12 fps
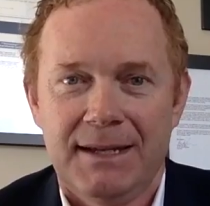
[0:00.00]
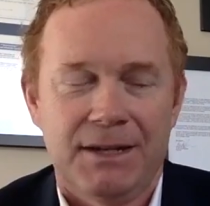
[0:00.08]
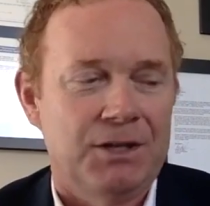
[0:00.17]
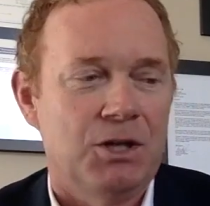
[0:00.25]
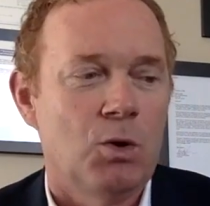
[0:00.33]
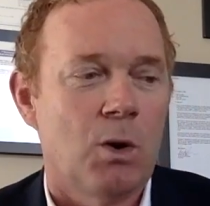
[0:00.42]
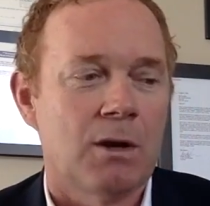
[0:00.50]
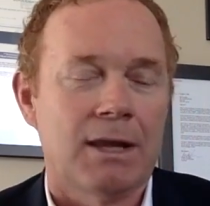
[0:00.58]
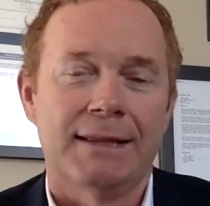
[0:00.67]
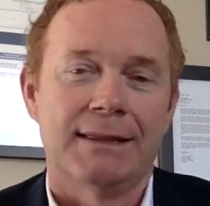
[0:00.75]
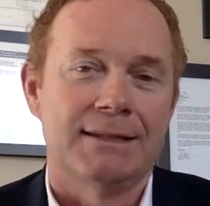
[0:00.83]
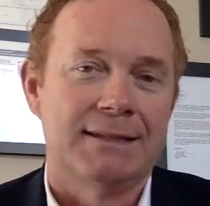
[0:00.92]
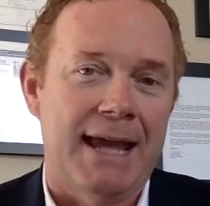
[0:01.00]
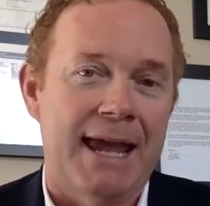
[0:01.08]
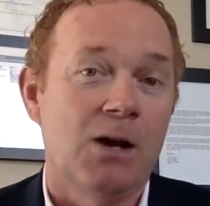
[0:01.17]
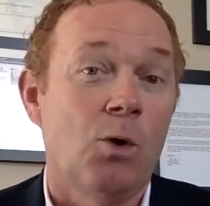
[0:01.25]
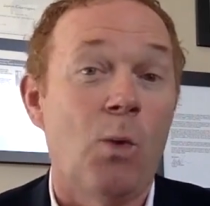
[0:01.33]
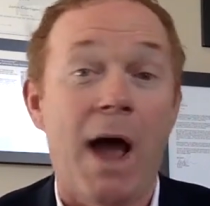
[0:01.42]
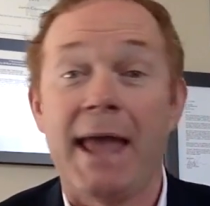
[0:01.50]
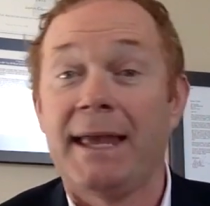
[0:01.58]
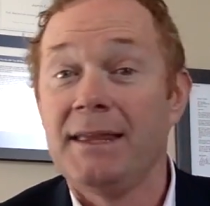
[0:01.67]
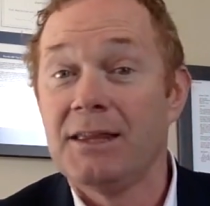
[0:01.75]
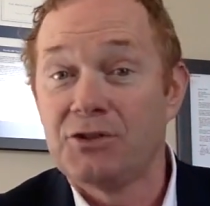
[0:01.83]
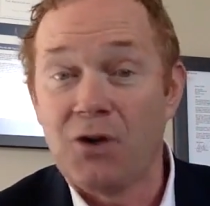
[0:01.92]
You are like the tail wagging
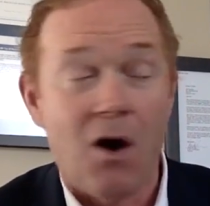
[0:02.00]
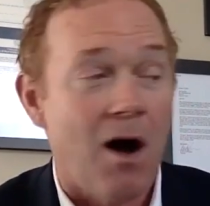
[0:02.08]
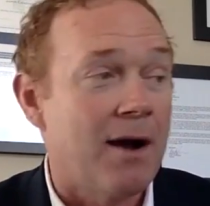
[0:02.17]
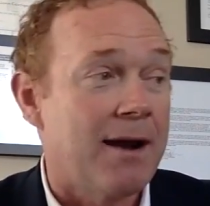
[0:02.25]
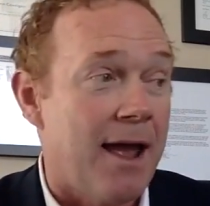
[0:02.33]
the dog,